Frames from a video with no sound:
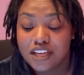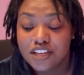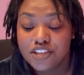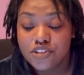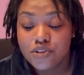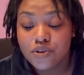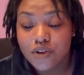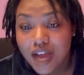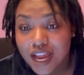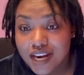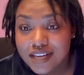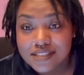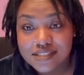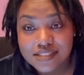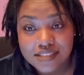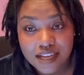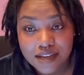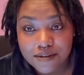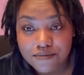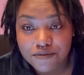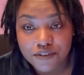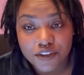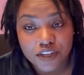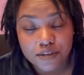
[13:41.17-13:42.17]
you gotta
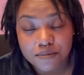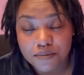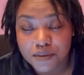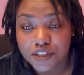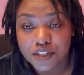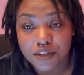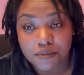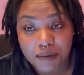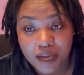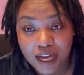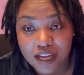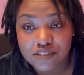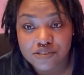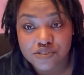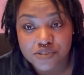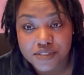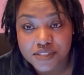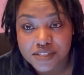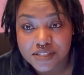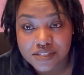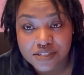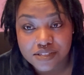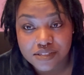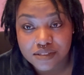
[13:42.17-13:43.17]
stand firm on your
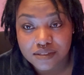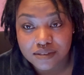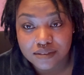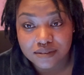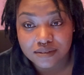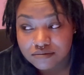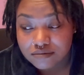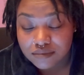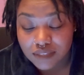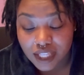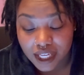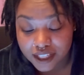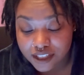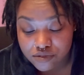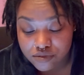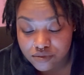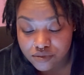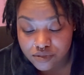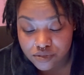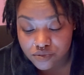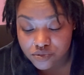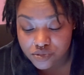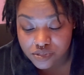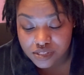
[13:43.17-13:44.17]
boundaries too. Like,
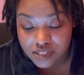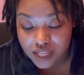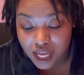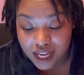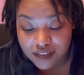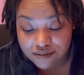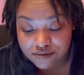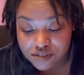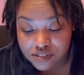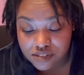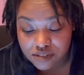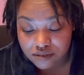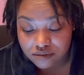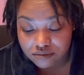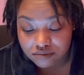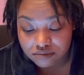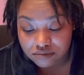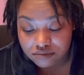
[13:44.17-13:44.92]
you just have to.